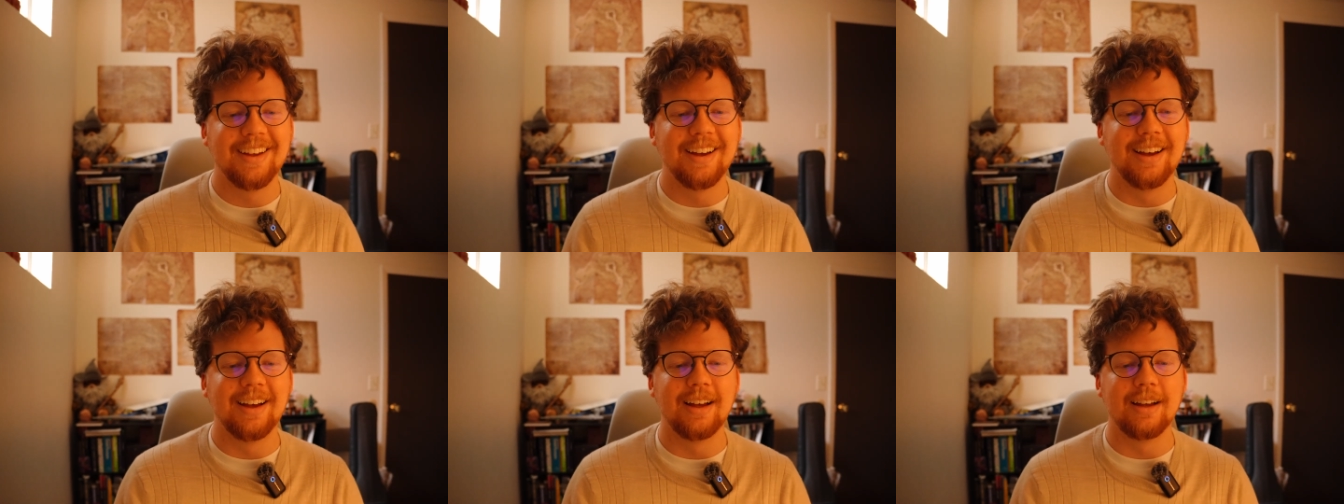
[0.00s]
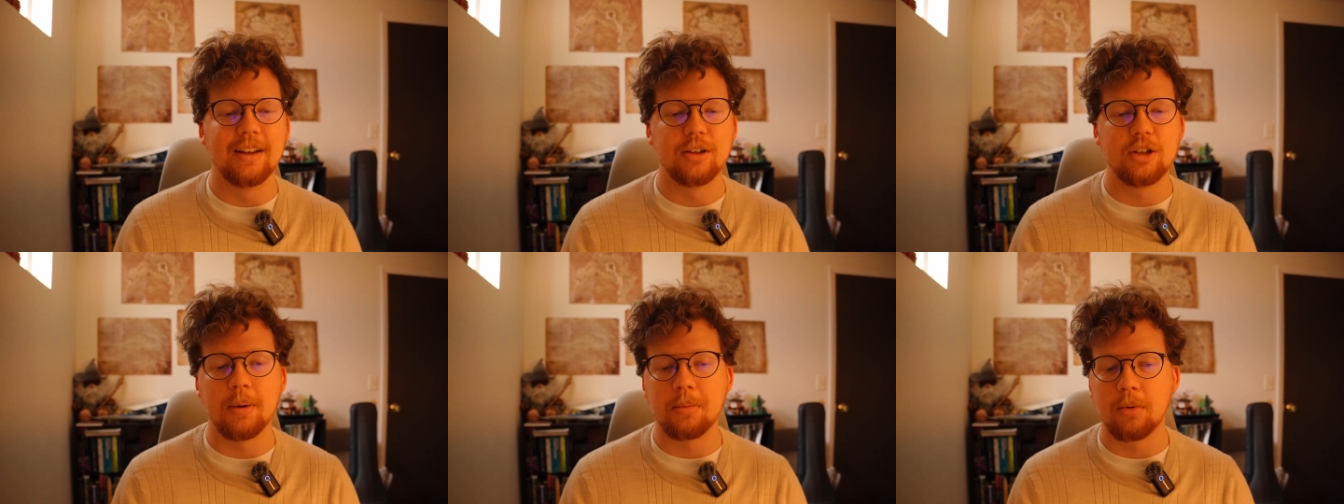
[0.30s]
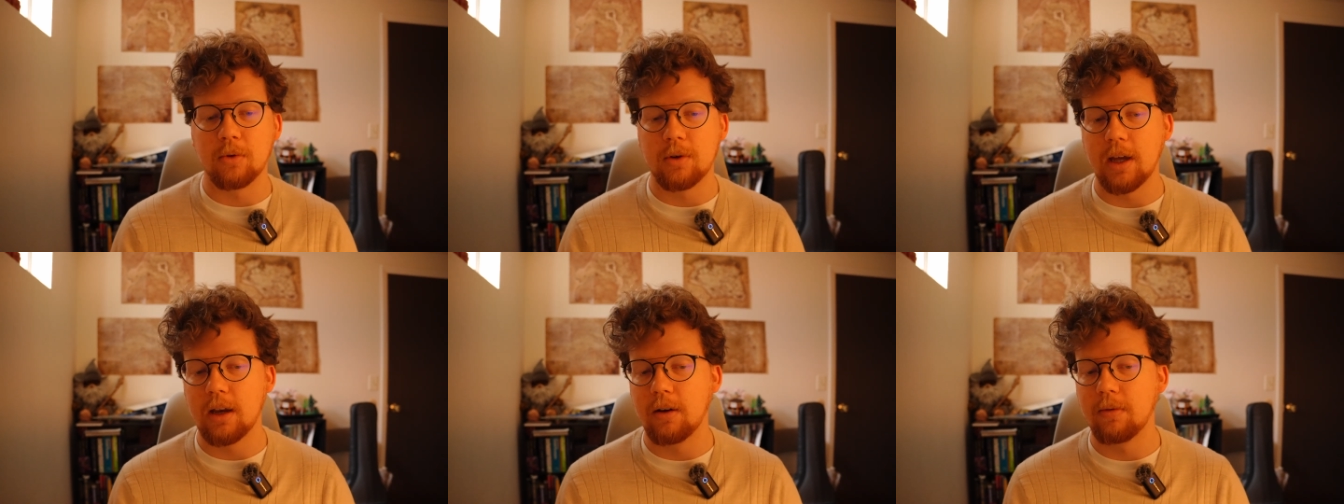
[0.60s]

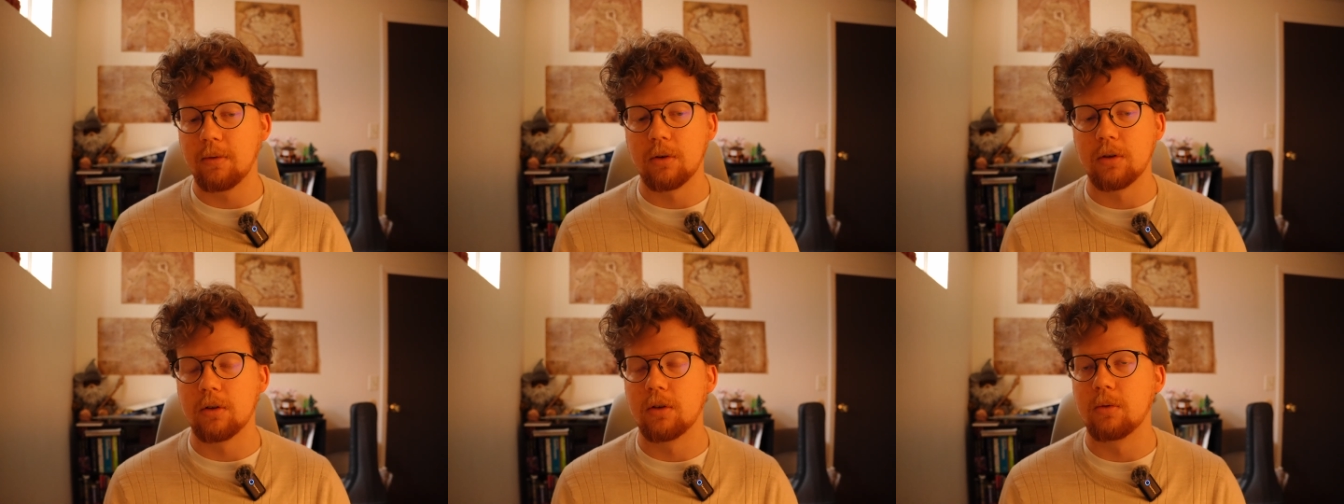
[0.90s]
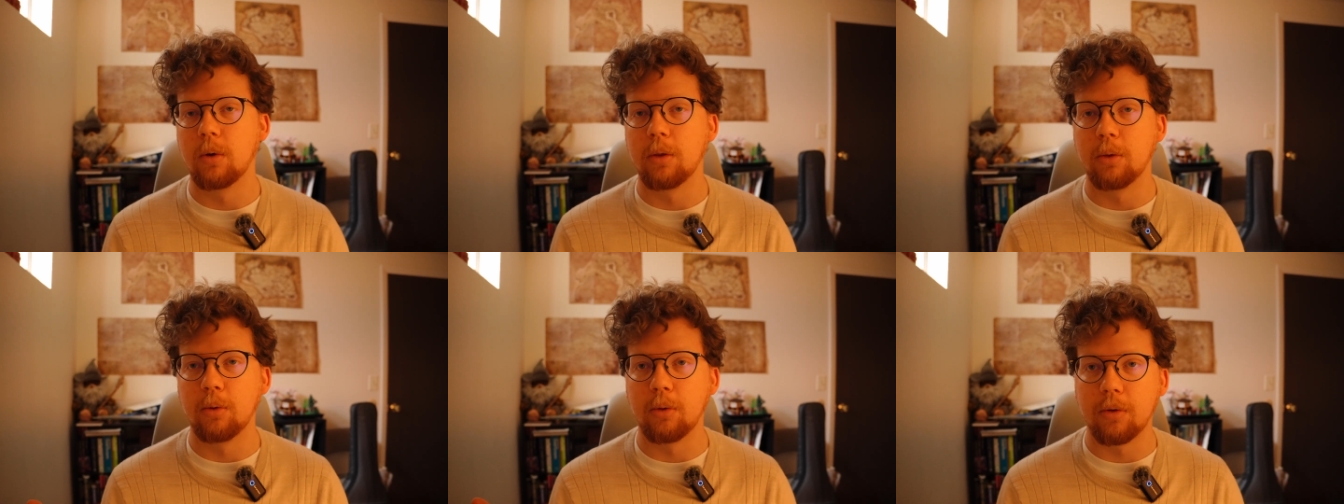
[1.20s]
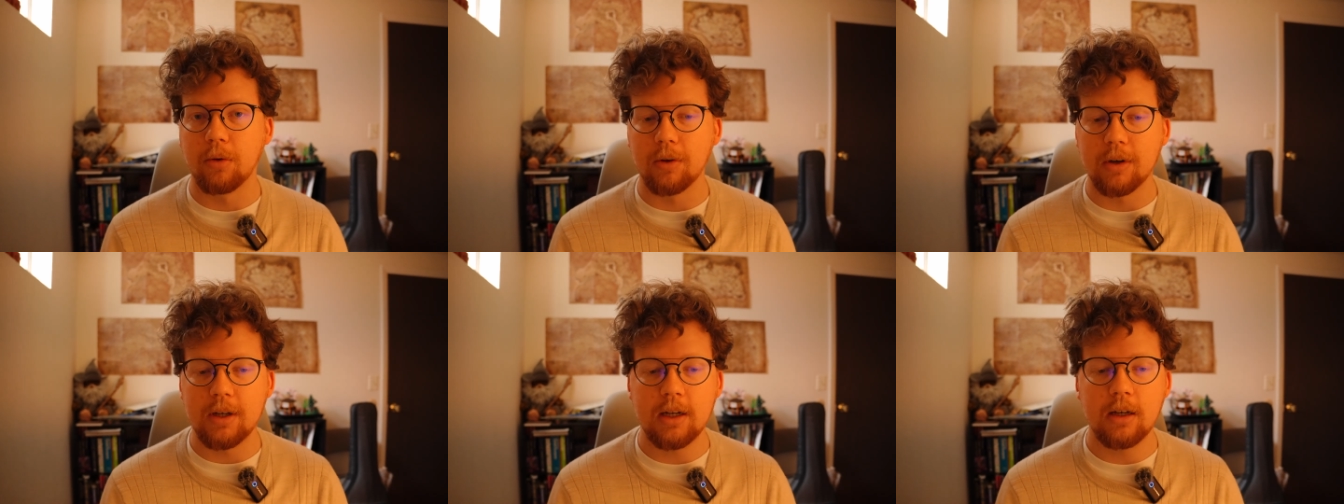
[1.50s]
chapter 10, verses 1 through
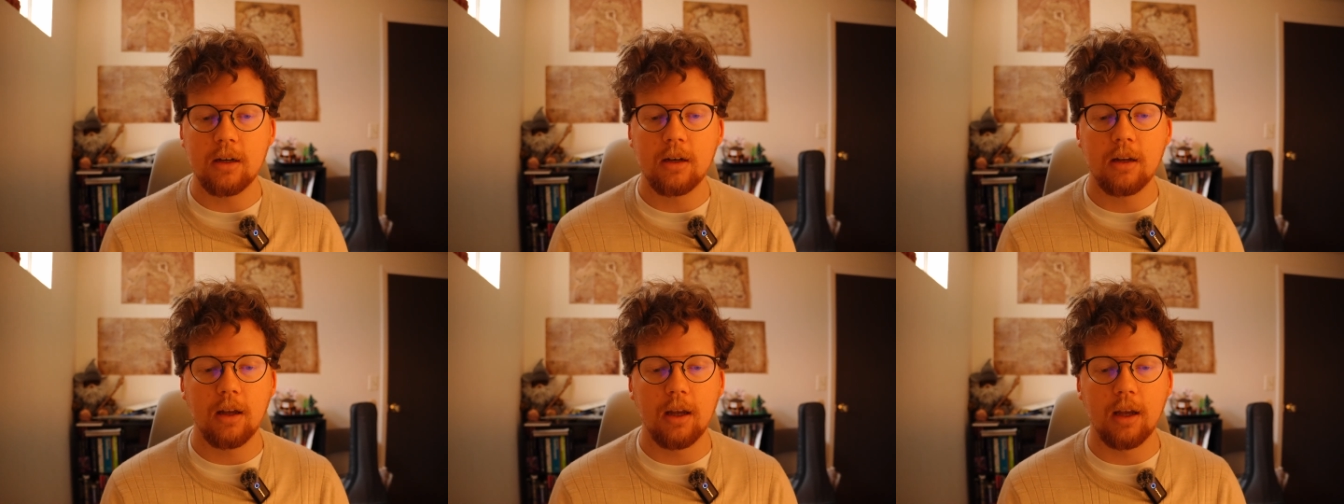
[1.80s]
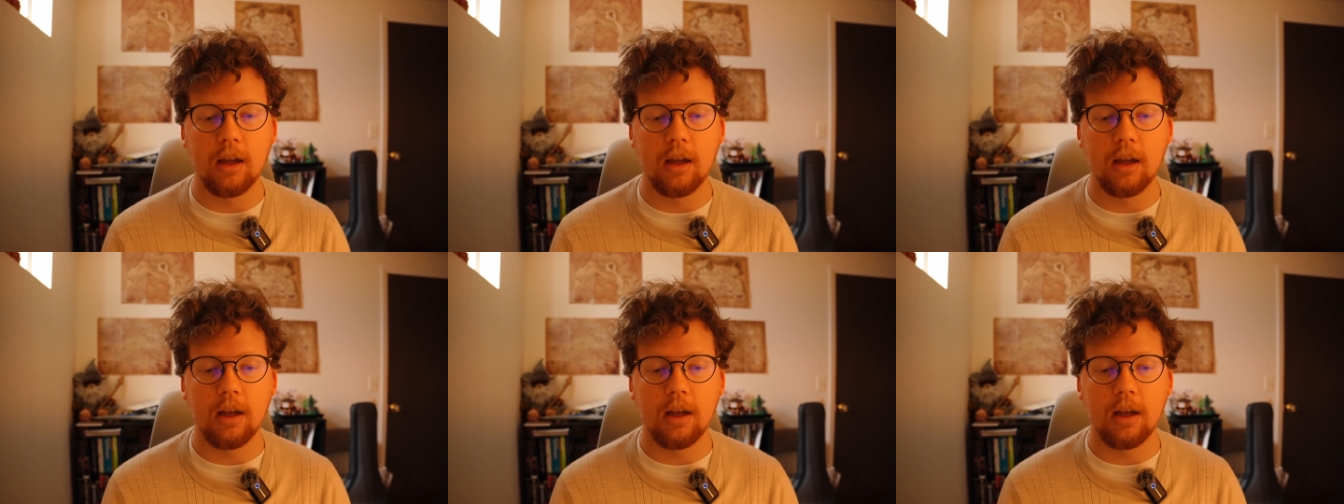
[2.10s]
13,